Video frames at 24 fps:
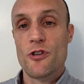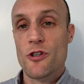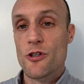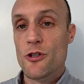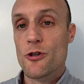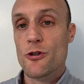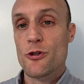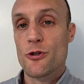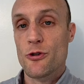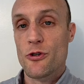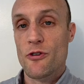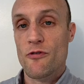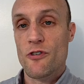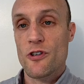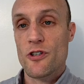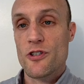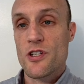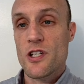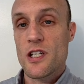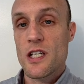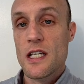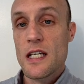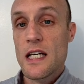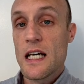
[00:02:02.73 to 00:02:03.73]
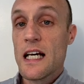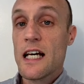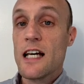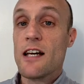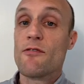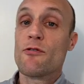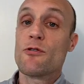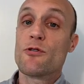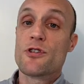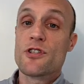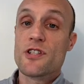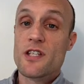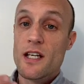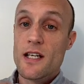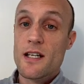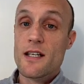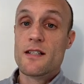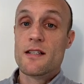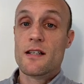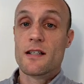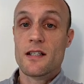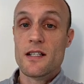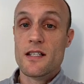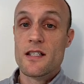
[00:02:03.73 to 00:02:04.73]
your university if you send
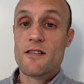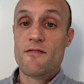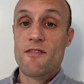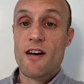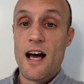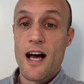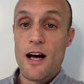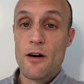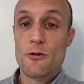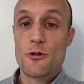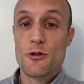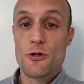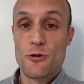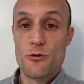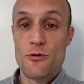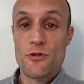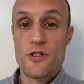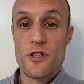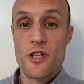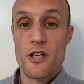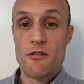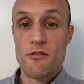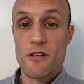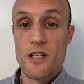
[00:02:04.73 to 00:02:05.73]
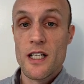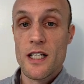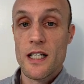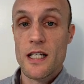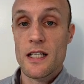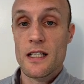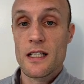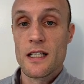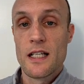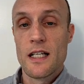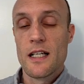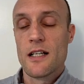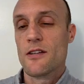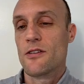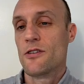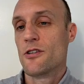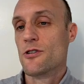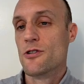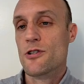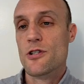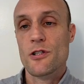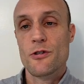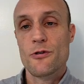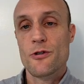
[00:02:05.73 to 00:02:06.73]
us the list of how-tos that are in it.
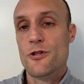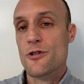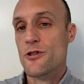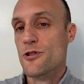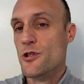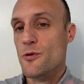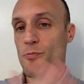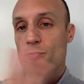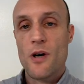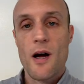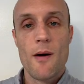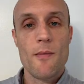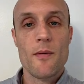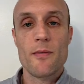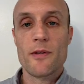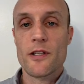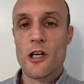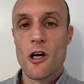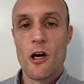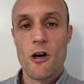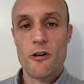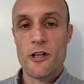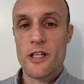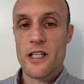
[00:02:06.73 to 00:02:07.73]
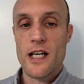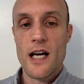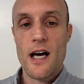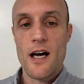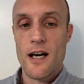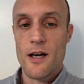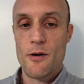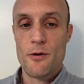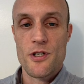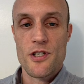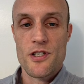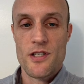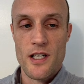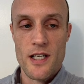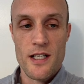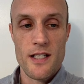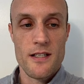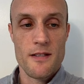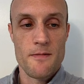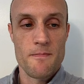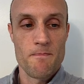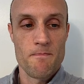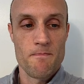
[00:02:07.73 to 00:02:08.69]
Their solutions are probably already on our site.